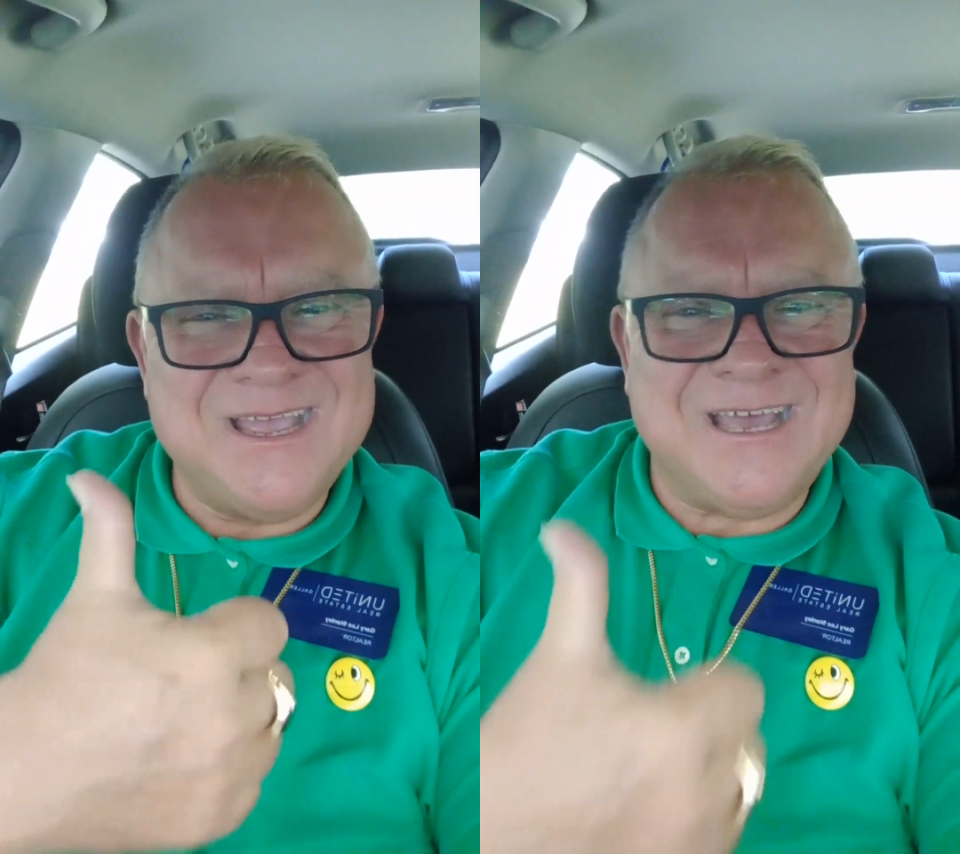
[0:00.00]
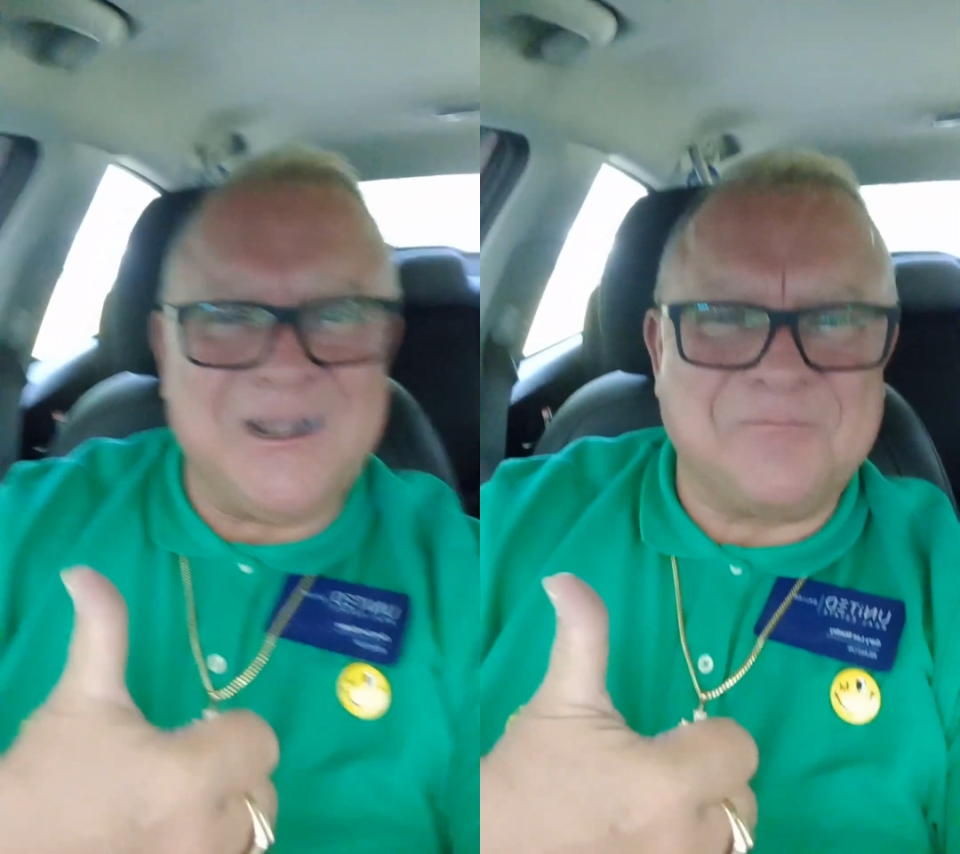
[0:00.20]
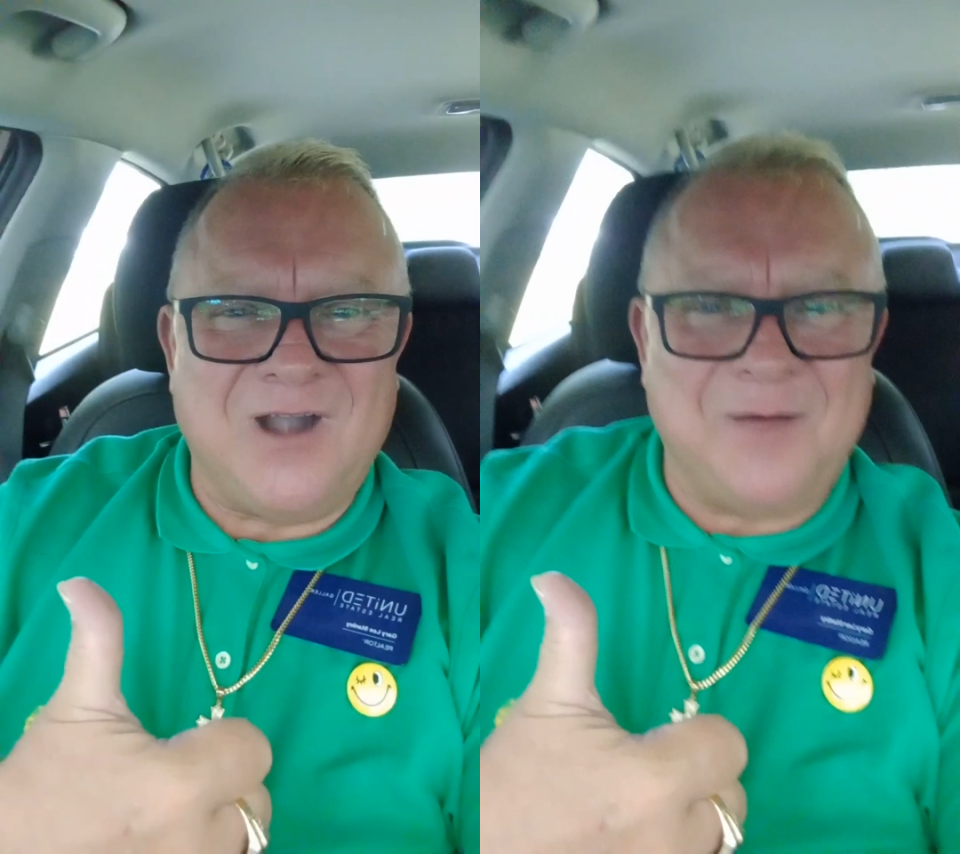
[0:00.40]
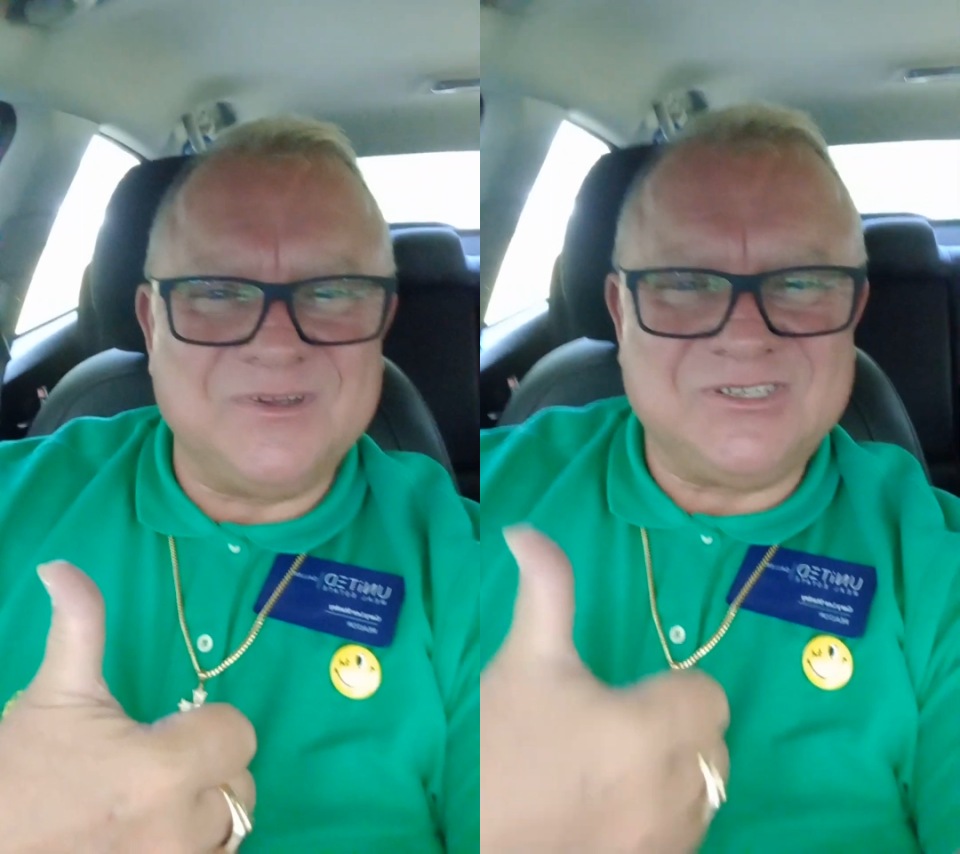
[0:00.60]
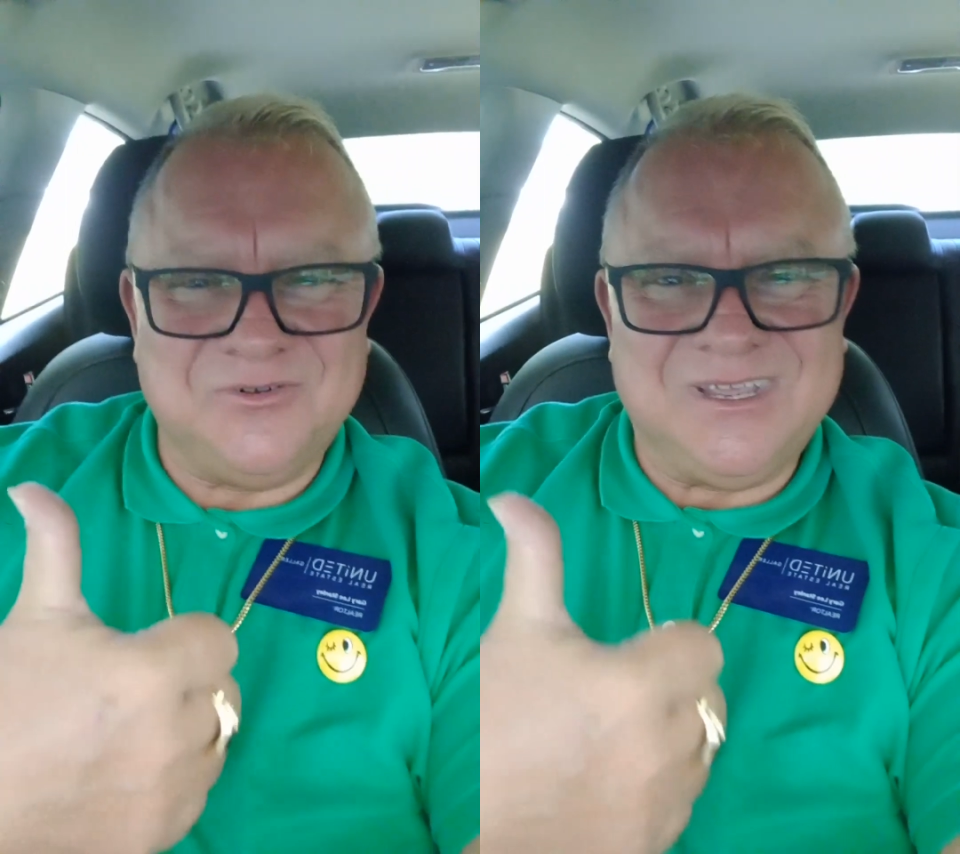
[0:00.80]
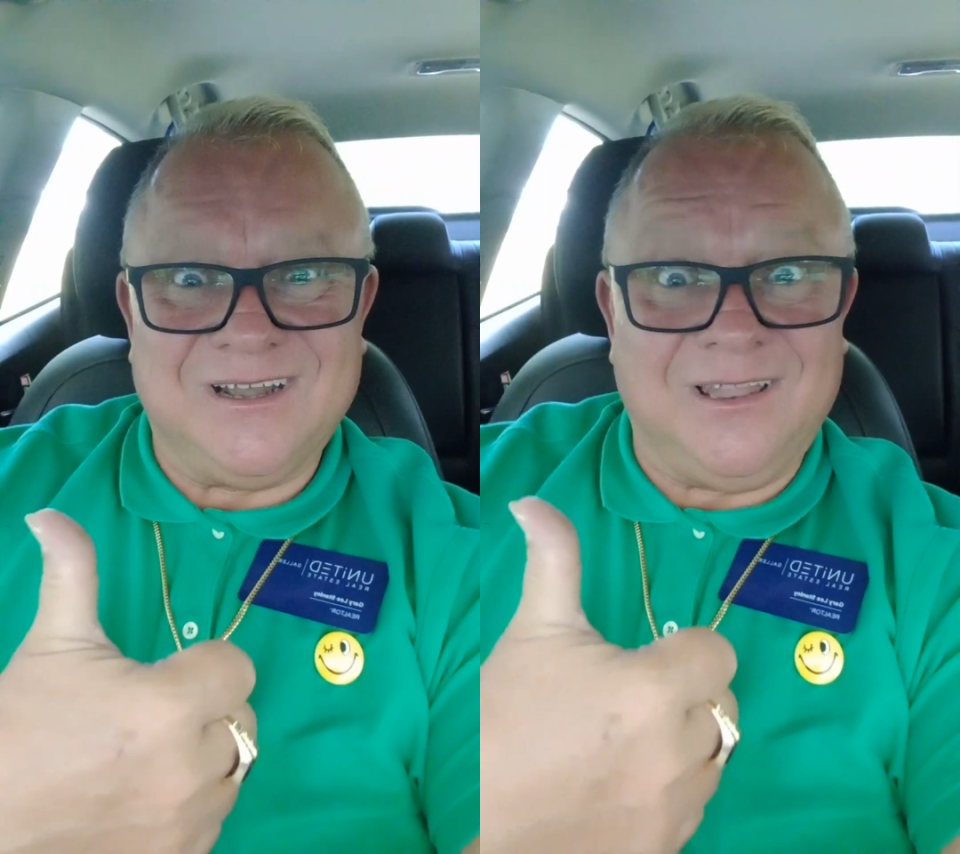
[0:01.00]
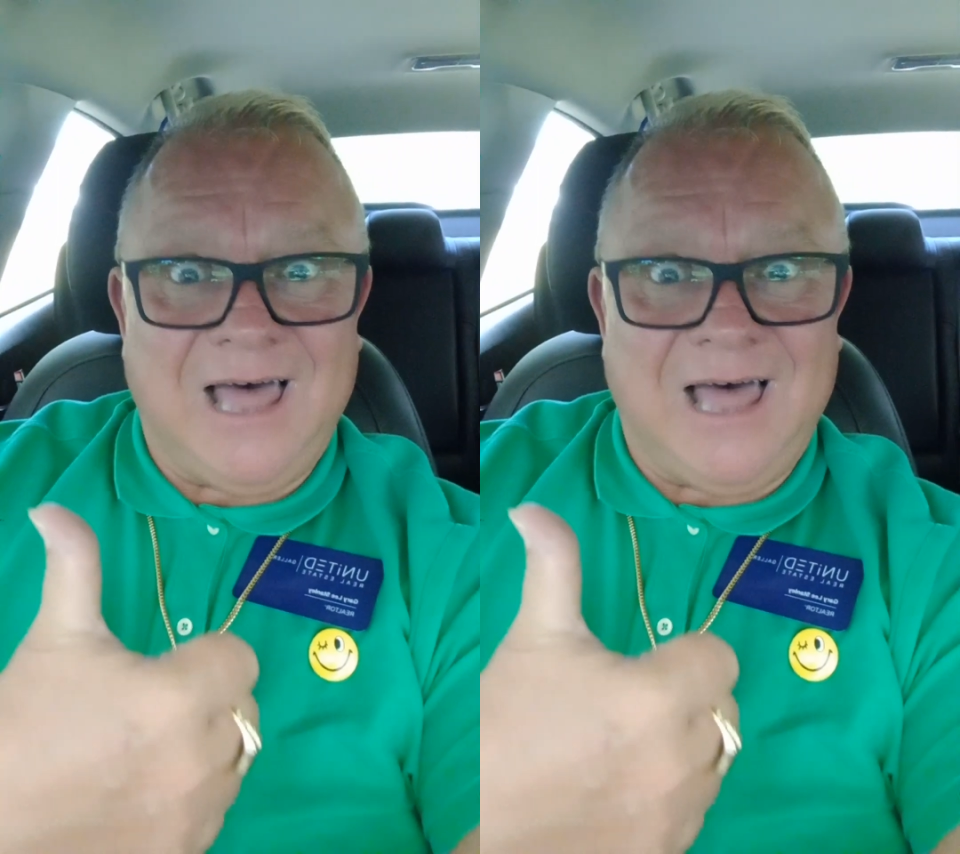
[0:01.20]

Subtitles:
and I promise you'll get a